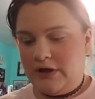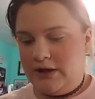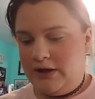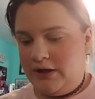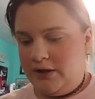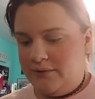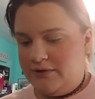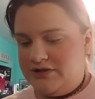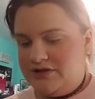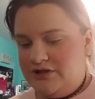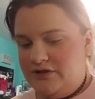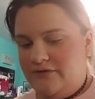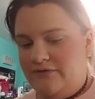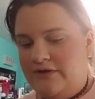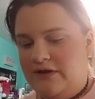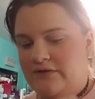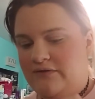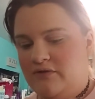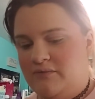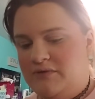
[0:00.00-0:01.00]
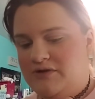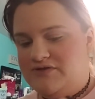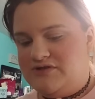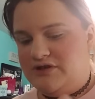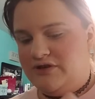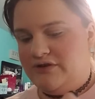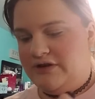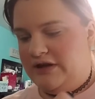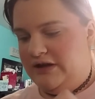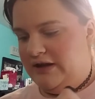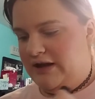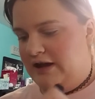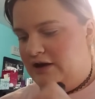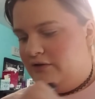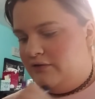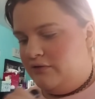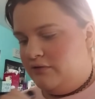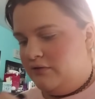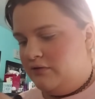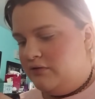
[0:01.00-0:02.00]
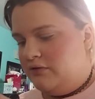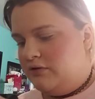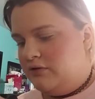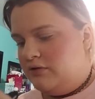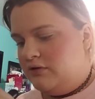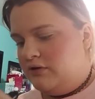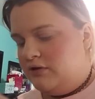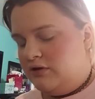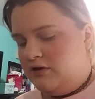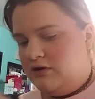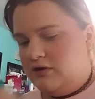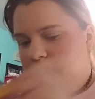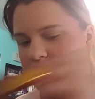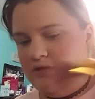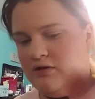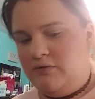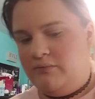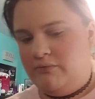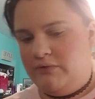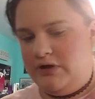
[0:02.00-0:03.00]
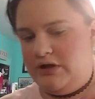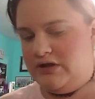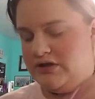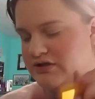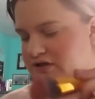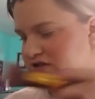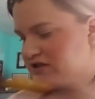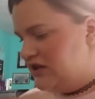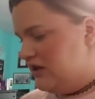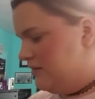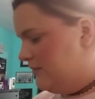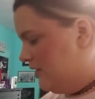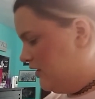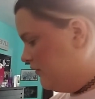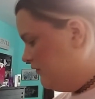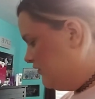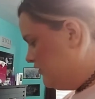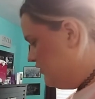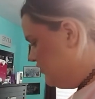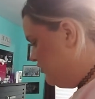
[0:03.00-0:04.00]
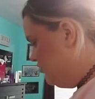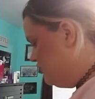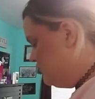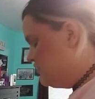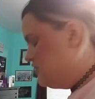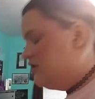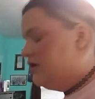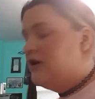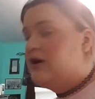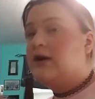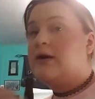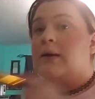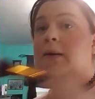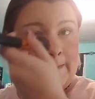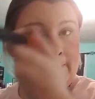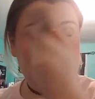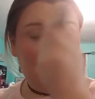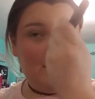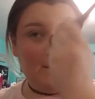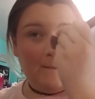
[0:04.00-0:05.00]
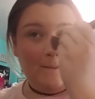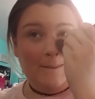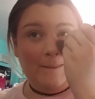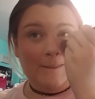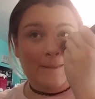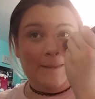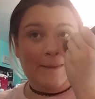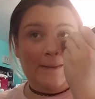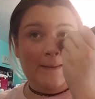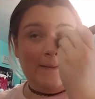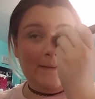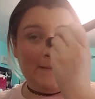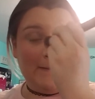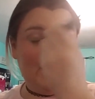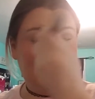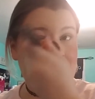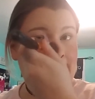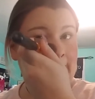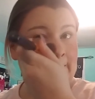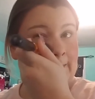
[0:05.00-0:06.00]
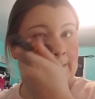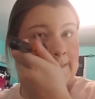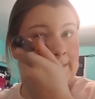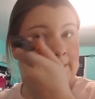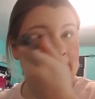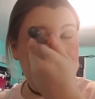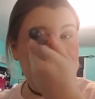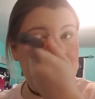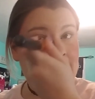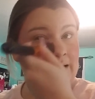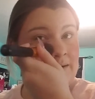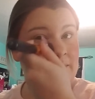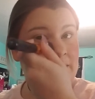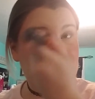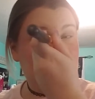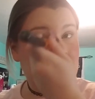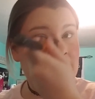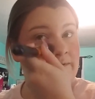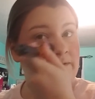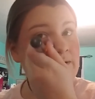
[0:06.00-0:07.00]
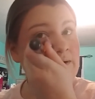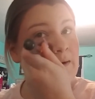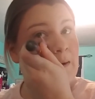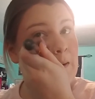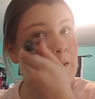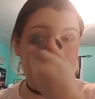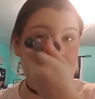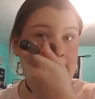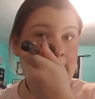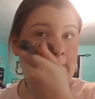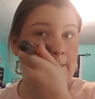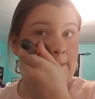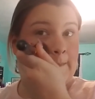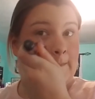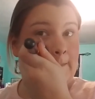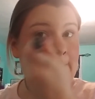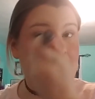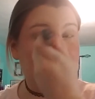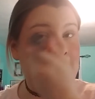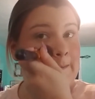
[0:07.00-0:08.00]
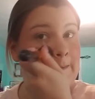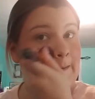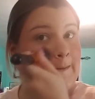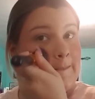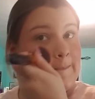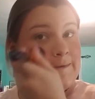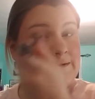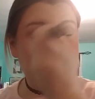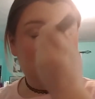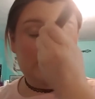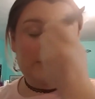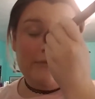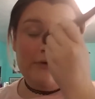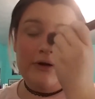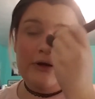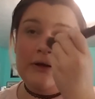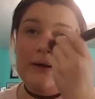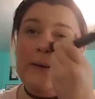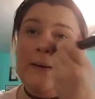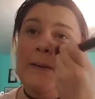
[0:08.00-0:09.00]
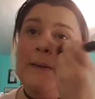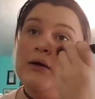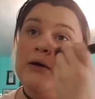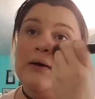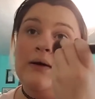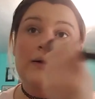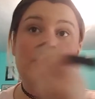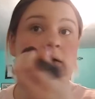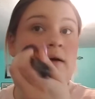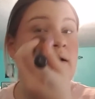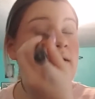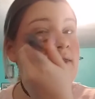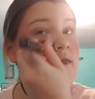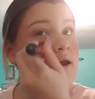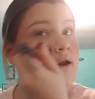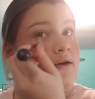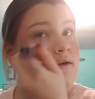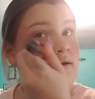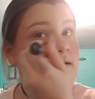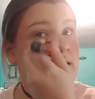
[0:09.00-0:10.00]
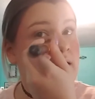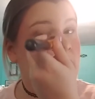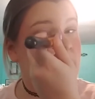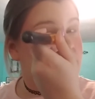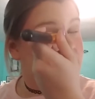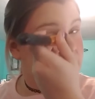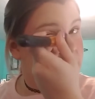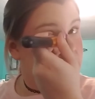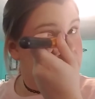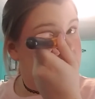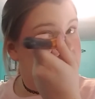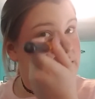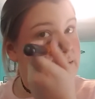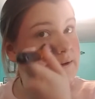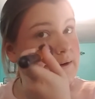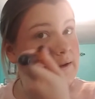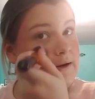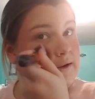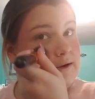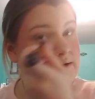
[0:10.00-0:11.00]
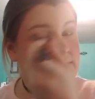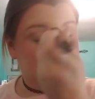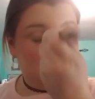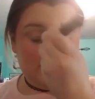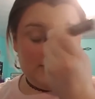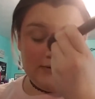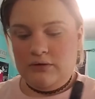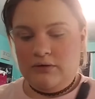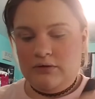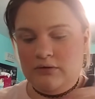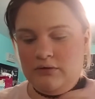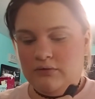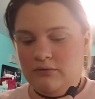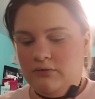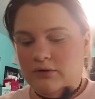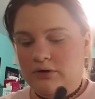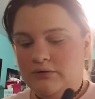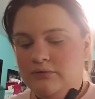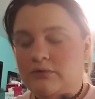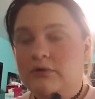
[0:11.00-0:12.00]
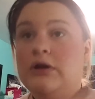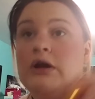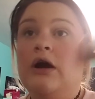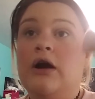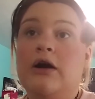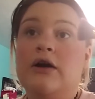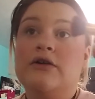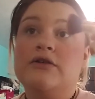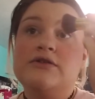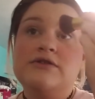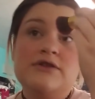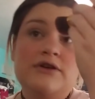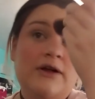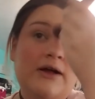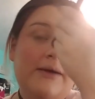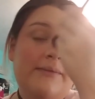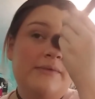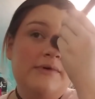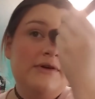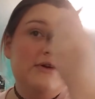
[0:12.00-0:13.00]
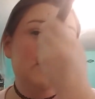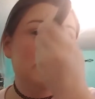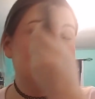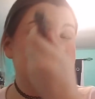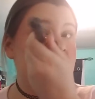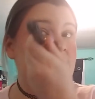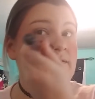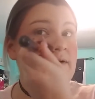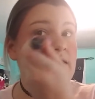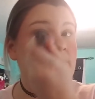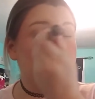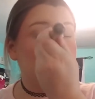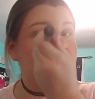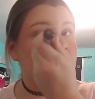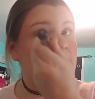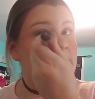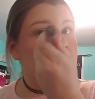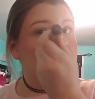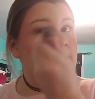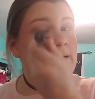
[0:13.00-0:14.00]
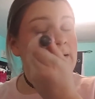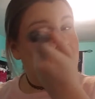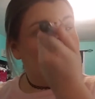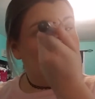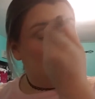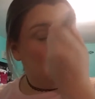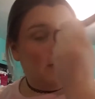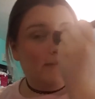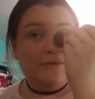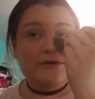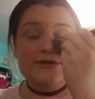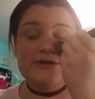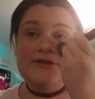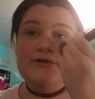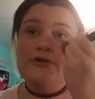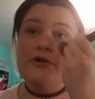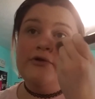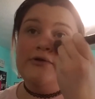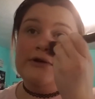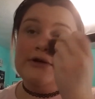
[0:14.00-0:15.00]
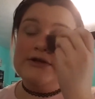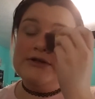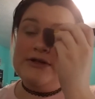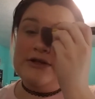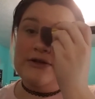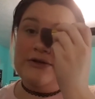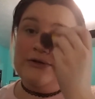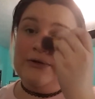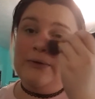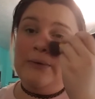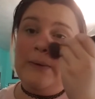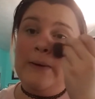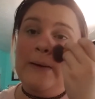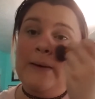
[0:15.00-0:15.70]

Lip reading: What's your favorite music right now? Marina just came out with a new song. Really like it. Handmade Heaven? Anybody else like Marina? I think Numb and Lonely Hearts Club is my favorite by her. I'm also going to,